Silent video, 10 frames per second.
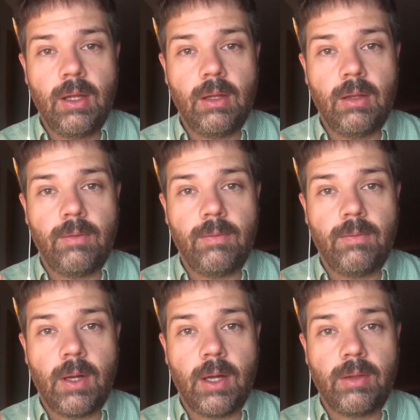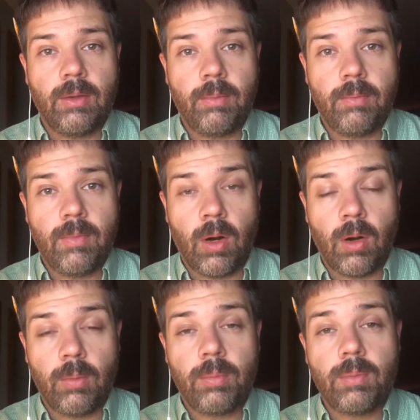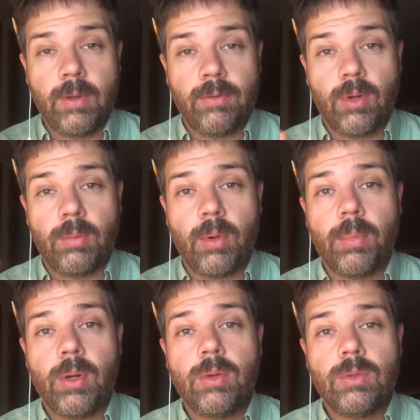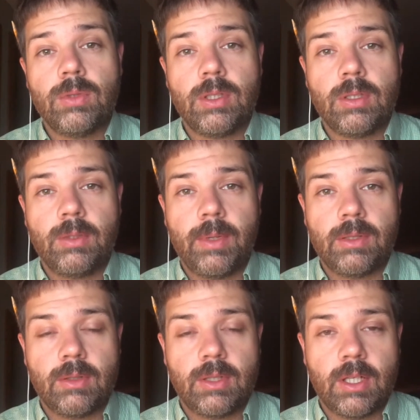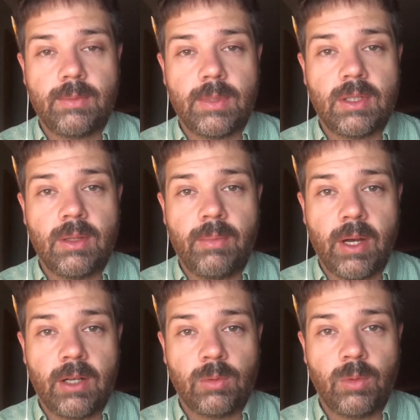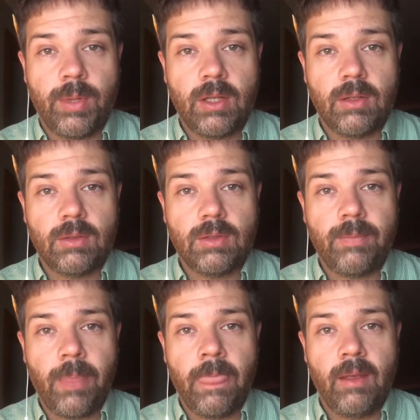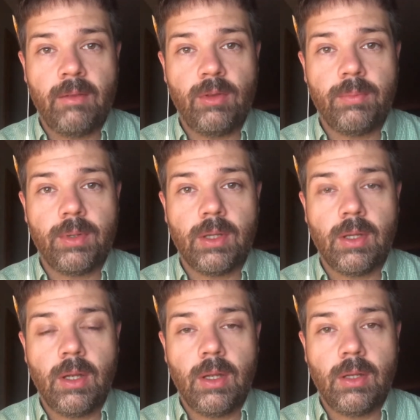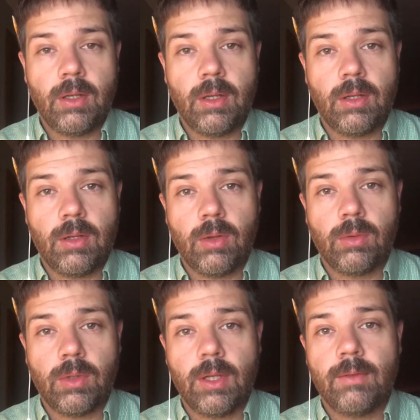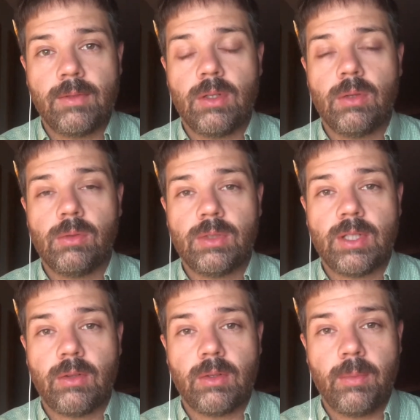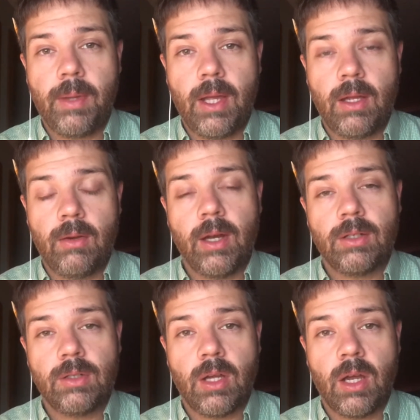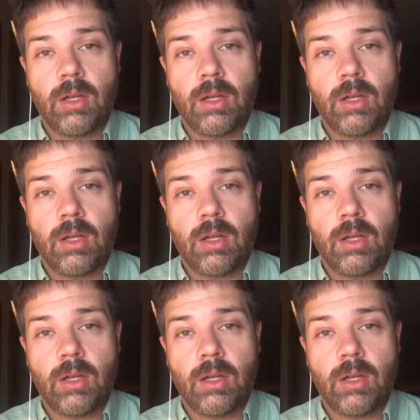if there are proposed special assessments, the buyer will pay those. If you put none known, if so, seller to pay, you're actually